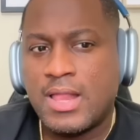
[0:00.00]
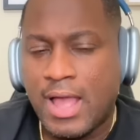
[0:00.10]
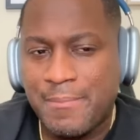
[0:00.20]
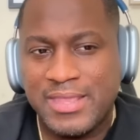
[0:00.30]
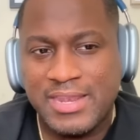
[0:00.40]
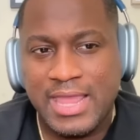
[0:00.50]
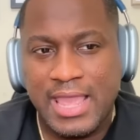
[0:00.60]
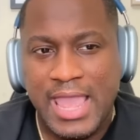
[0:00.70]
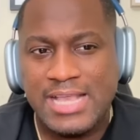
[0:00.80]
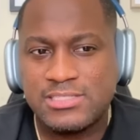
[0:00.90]
I mean,
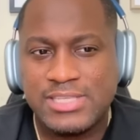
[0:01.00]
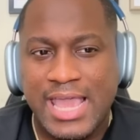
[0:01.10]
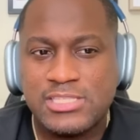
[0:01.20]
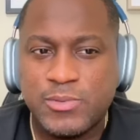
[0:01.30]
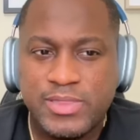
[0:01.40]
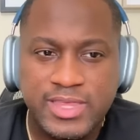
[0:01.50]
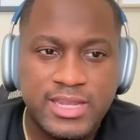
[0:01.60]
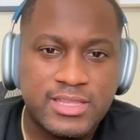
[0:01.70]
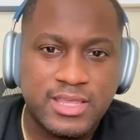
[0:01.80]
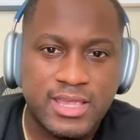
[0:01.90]
as as with
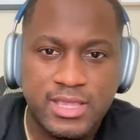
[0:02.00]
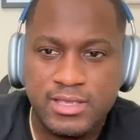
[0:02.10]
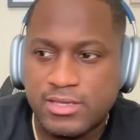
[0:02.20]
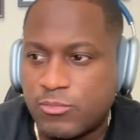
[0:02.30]
anything,